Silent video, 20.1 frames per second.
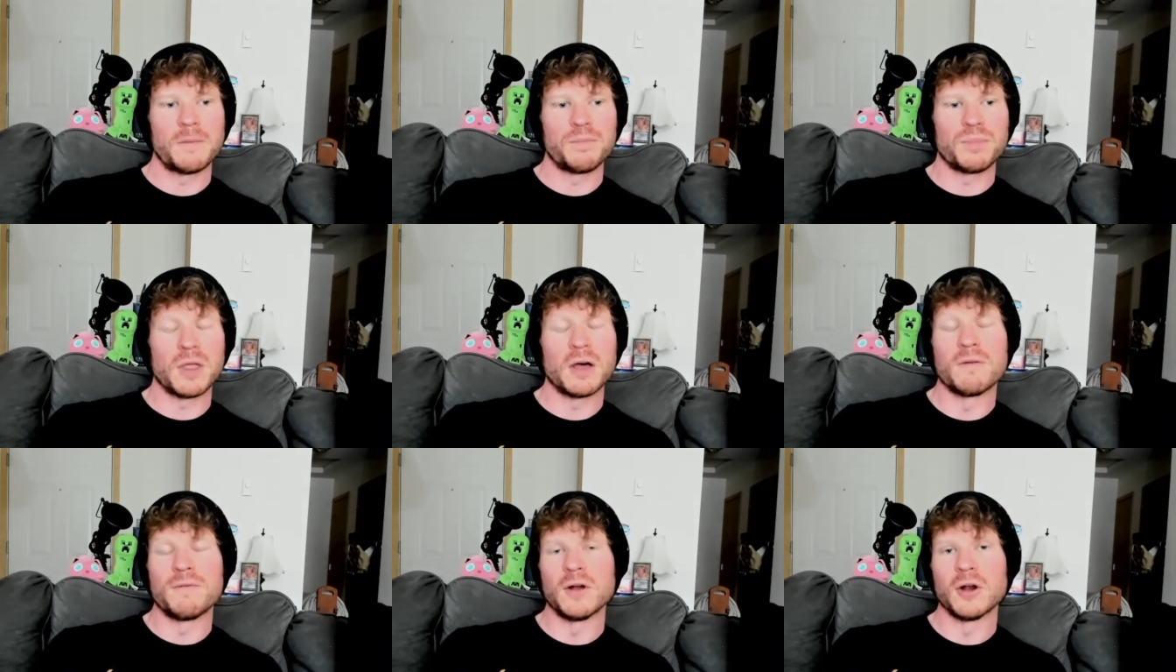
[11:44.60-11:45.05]

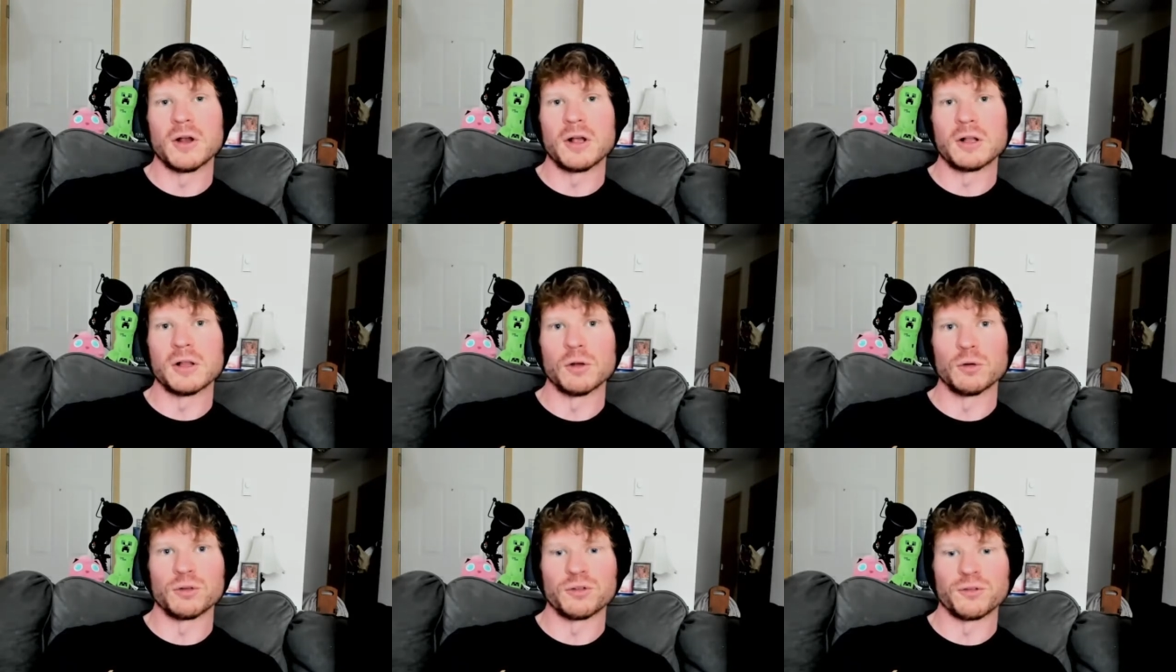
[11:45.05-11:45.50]
a very
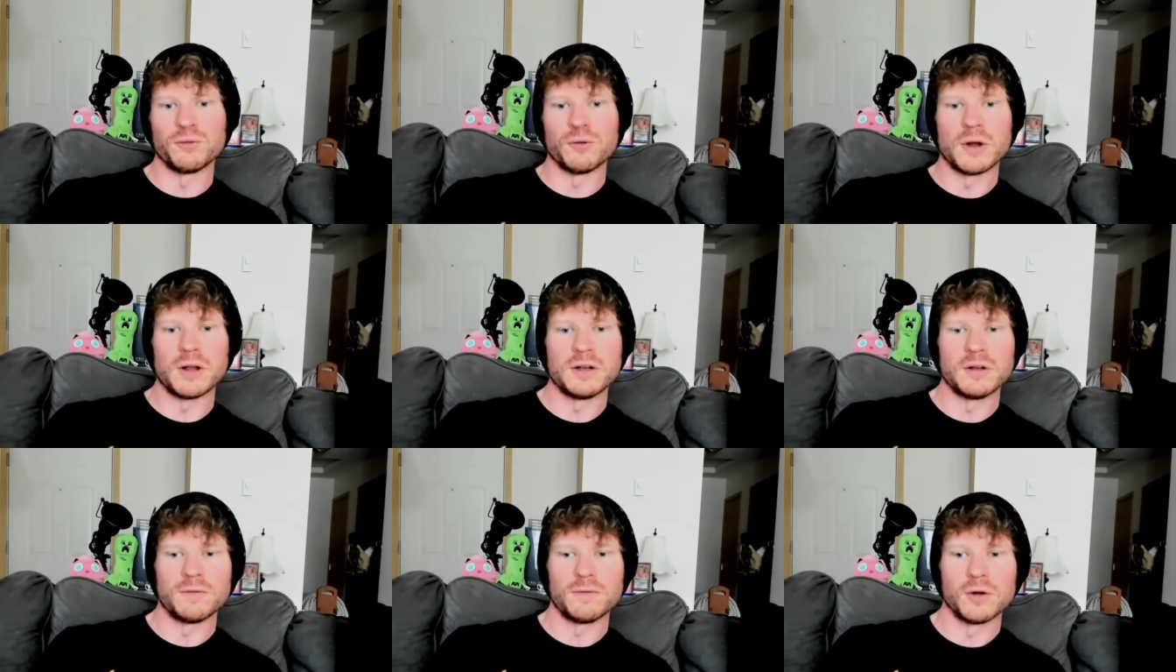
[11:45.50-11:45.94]
close
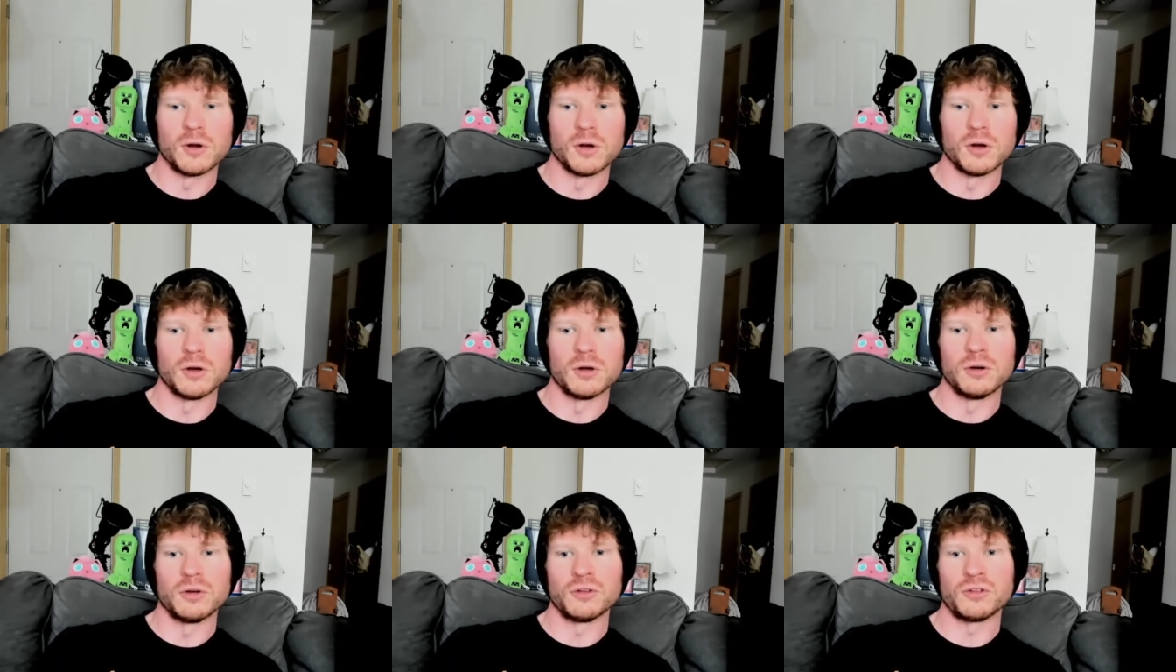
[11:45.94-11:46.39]
friend of
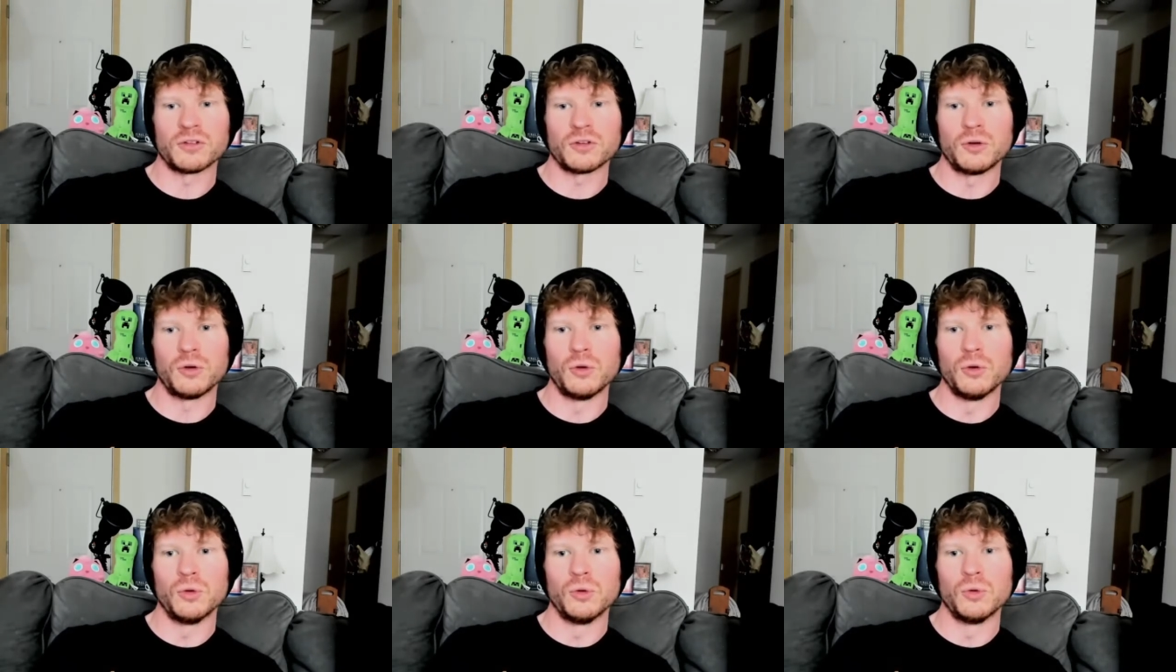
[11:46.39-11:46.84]
hers
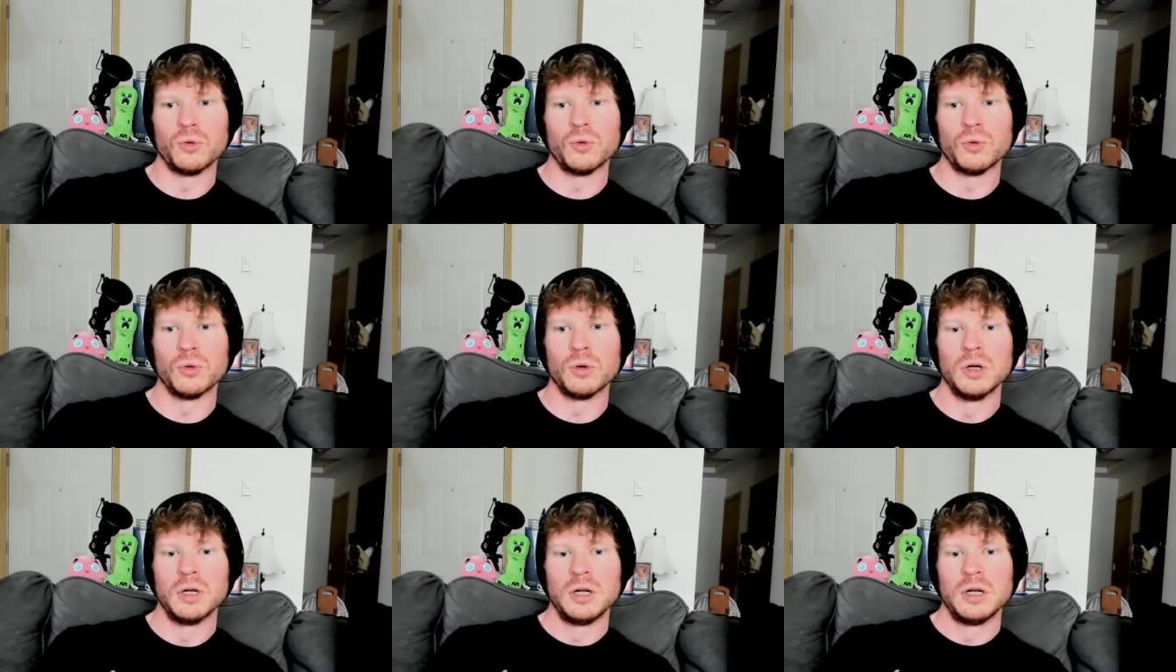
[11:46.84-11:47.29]
who